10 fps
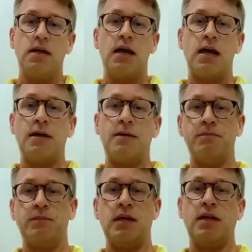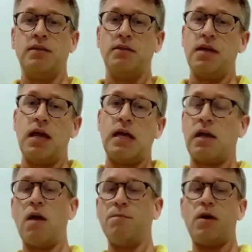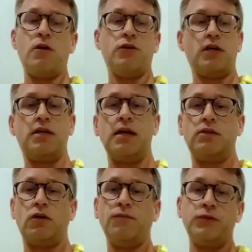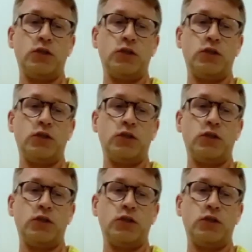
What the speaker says: that compound kicked off.